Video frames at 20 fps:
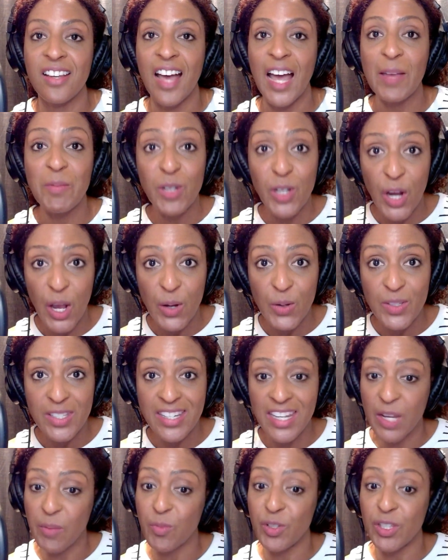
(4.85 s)
I'm your
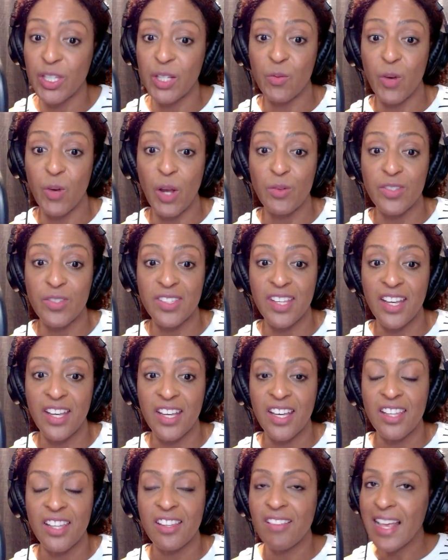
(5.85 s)
host, Kimberly Rhodes.
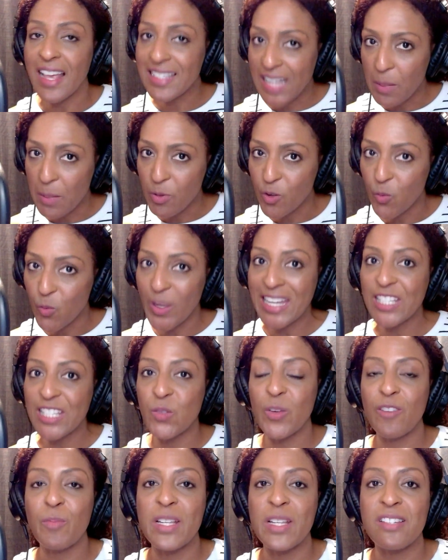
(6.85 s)
The last couple of weeks,
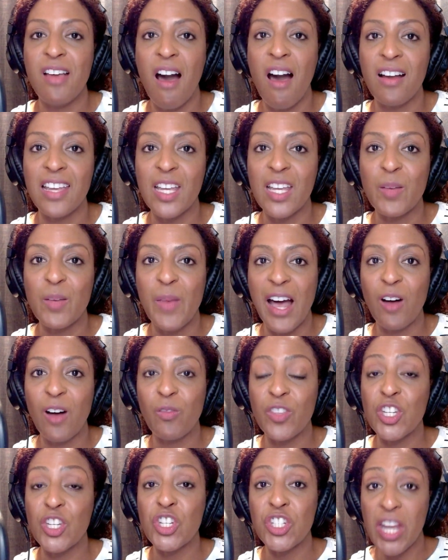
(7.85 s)
we've been talking about
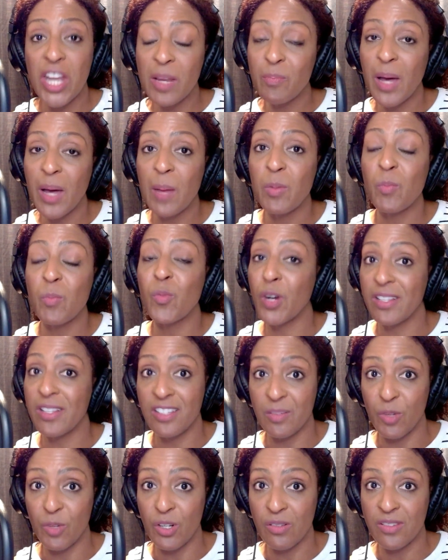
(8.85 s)
the shape-up
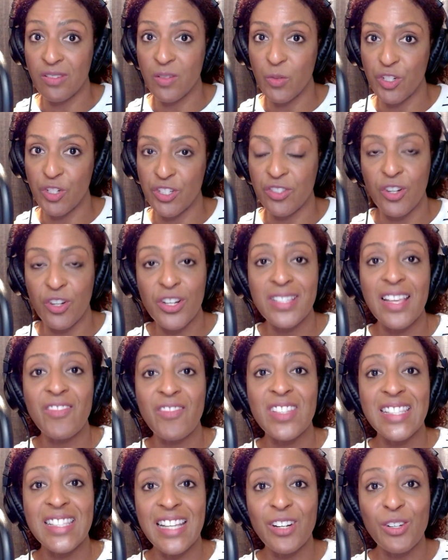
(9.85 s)
principles, which is
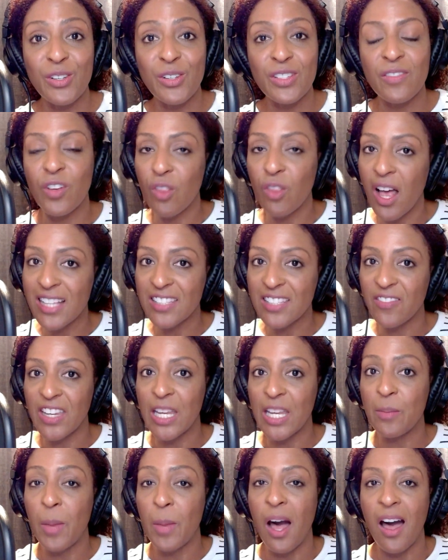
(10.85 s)
37 Signals'
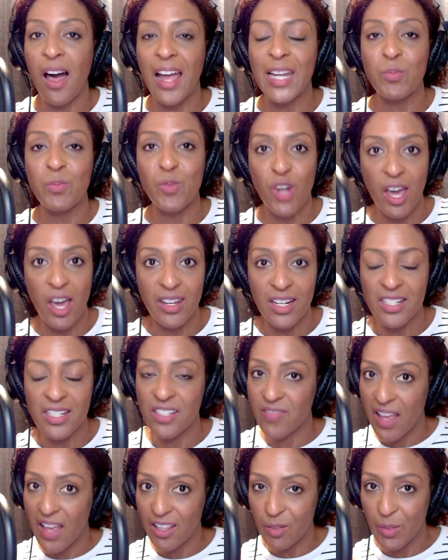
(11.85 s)
philosophy behind product
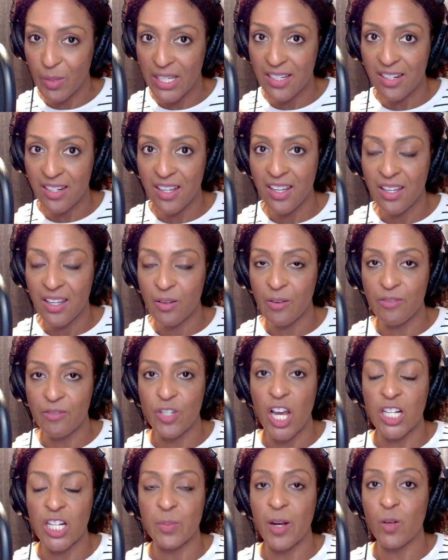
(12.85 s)
development. We've
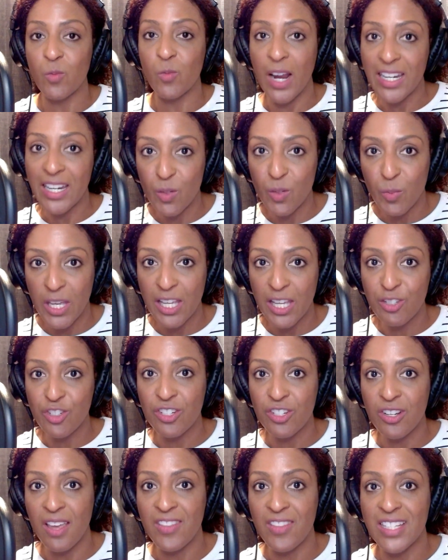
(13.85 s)
talked about writing a
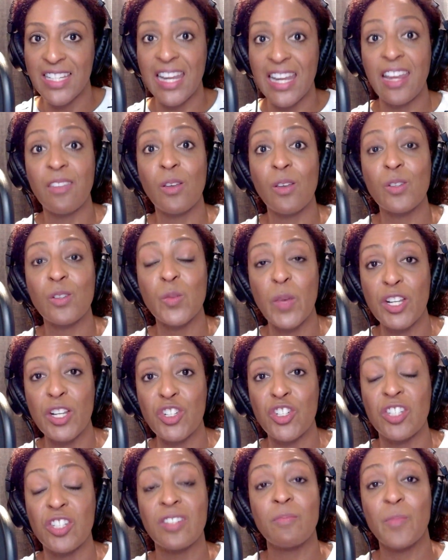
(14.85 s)
pitch and then taking those
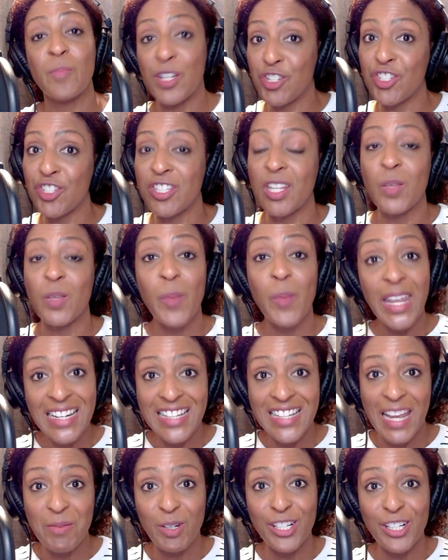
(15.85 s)
pitches to the betting
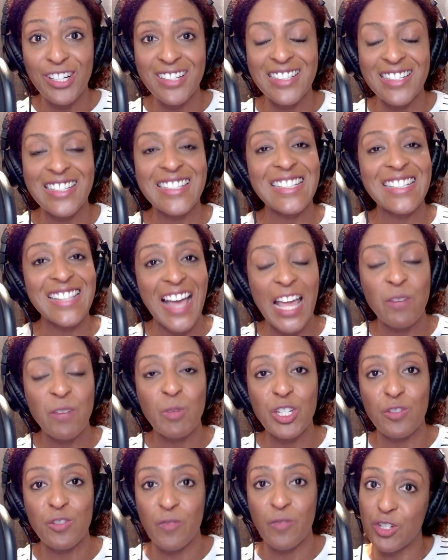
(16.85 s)
table to decide
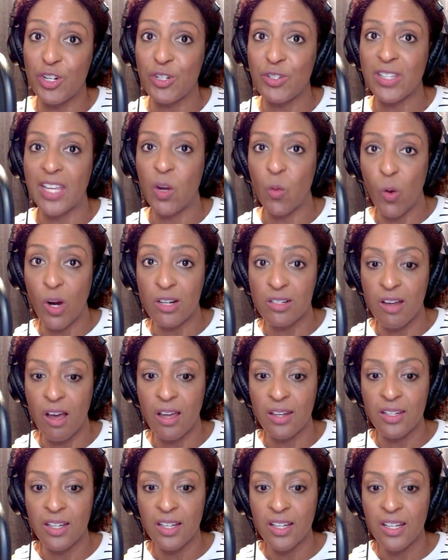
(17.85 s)
which features get worked
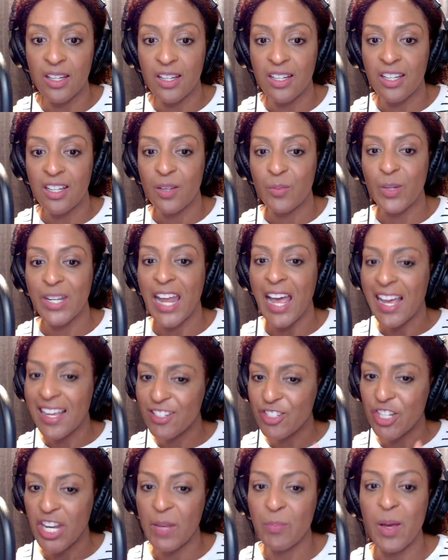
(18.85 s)
on. But
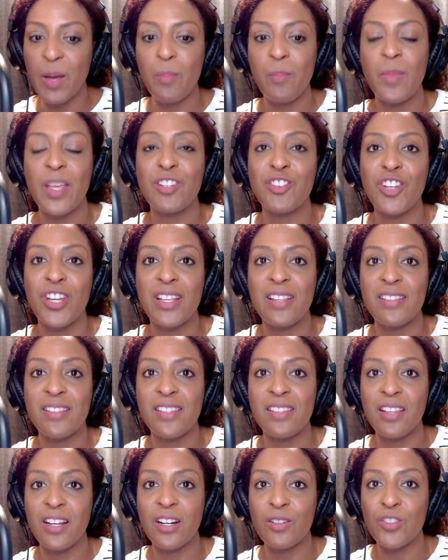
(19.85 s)
as shape-up
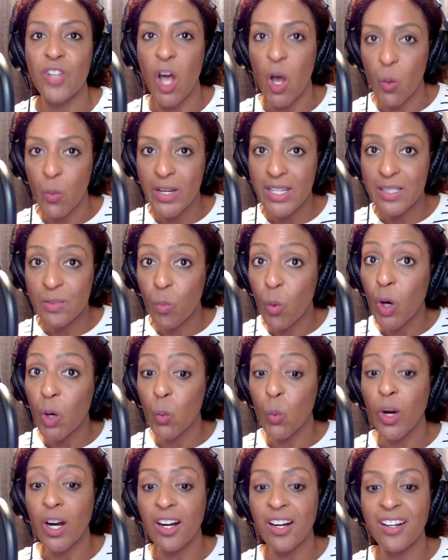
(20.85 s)
mentions, there's always
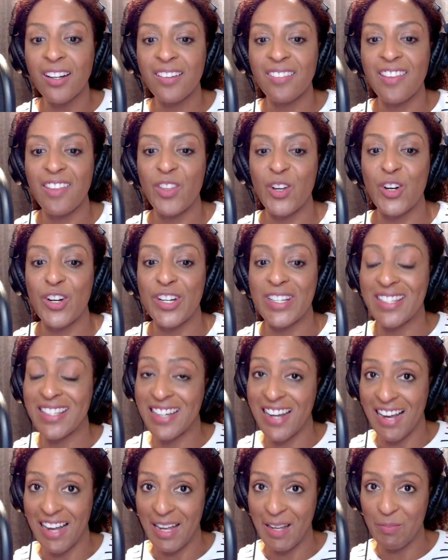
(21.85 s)
more work than there is
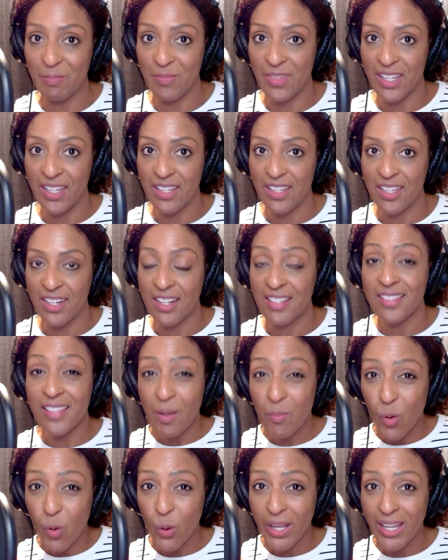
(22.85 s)
time. And at
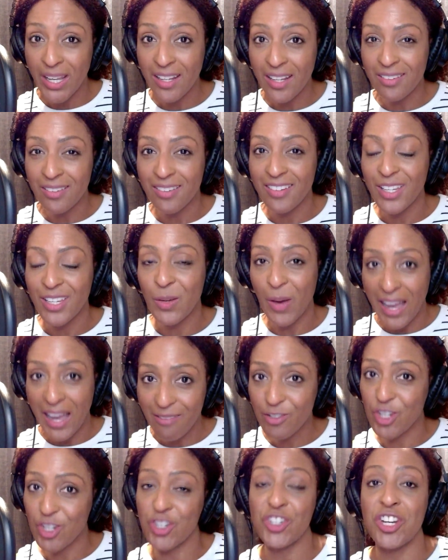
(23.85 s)
some point, you
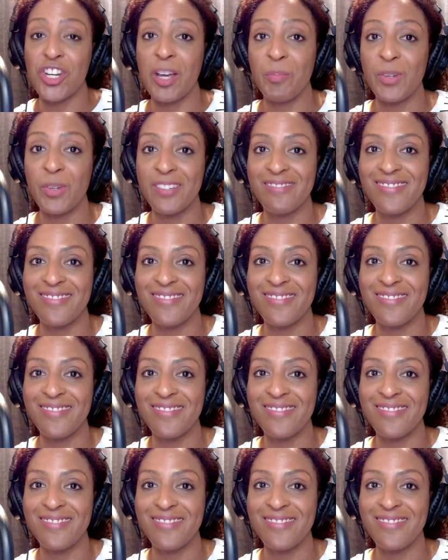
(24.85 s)
have to ship.